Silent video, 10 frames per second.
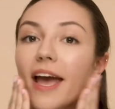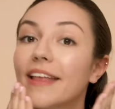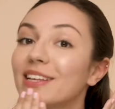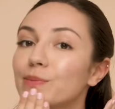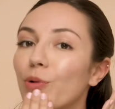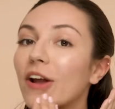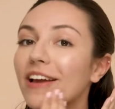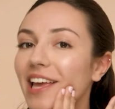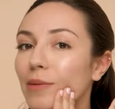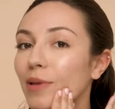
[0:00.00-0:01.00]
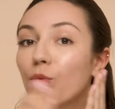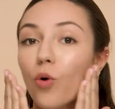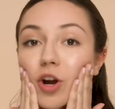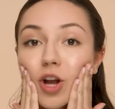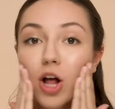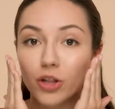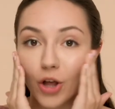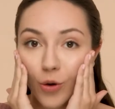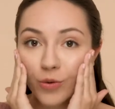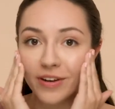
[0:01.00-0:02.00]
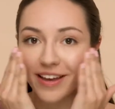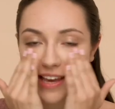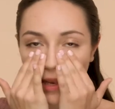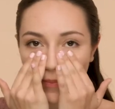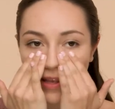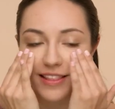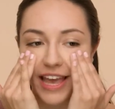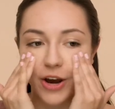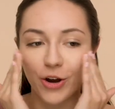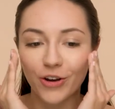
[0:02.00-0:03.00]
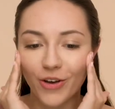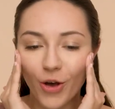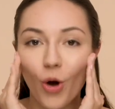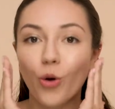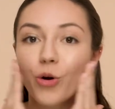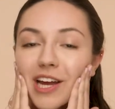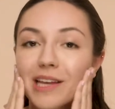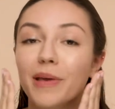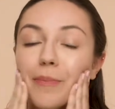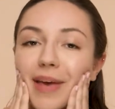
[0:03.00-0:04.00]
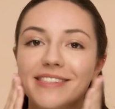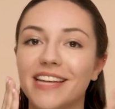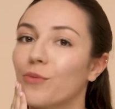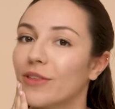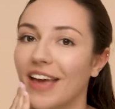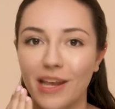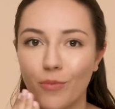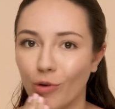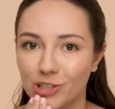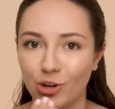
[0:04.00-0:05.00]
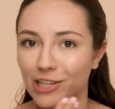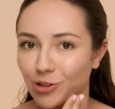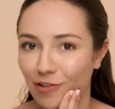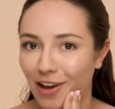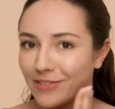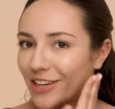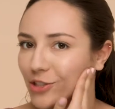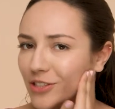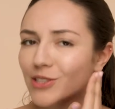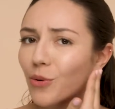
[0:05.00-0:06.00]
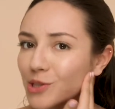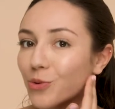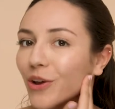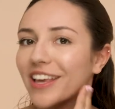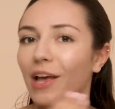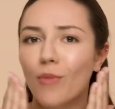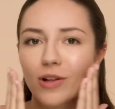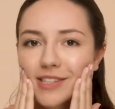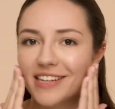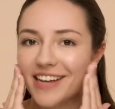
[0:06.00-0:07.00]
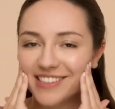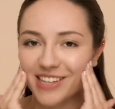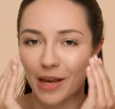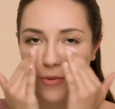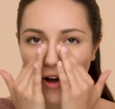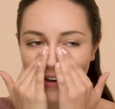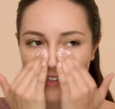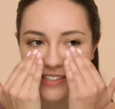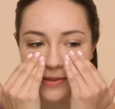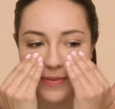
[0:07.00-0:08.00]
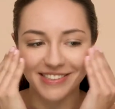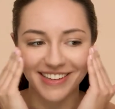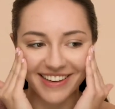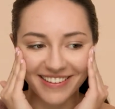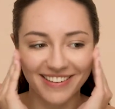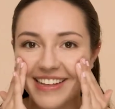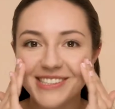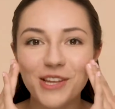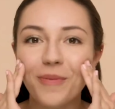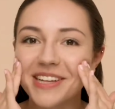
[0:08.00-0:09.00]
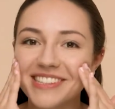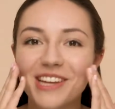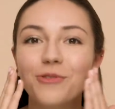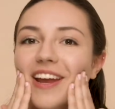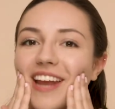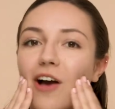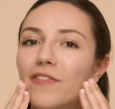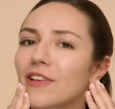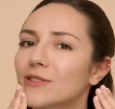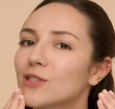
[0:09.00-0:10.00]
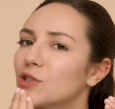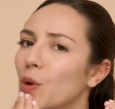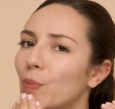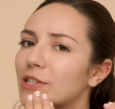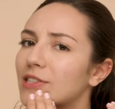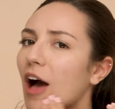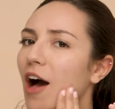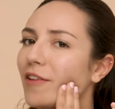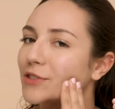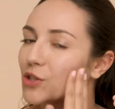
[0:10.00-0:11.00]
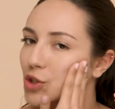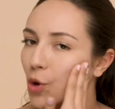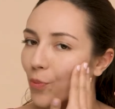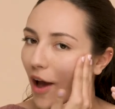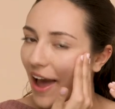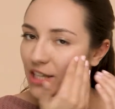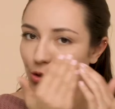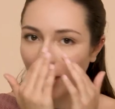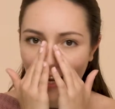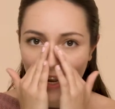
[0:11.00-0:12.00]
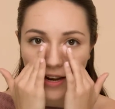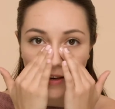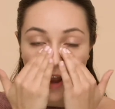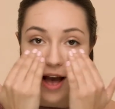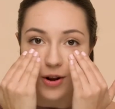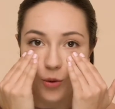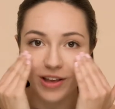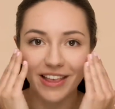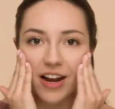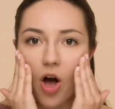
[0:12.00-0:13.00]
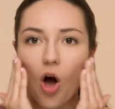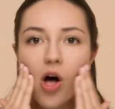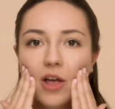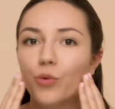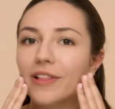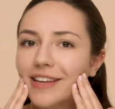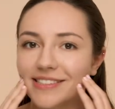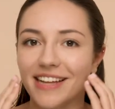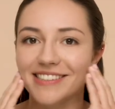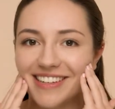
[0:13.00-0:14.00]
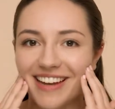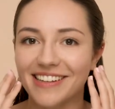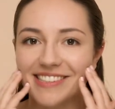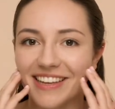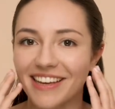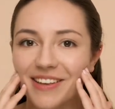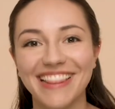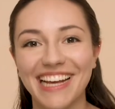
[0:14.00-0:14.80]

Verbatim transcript: And this product can be worn alone, it can be layered, or it can be mixed in with any moisturizer or foundation. So it's really a multitasking product, it's amazing. And so my skin right now feels super soft, super hydrated, not oily at all. It really sets in nicely.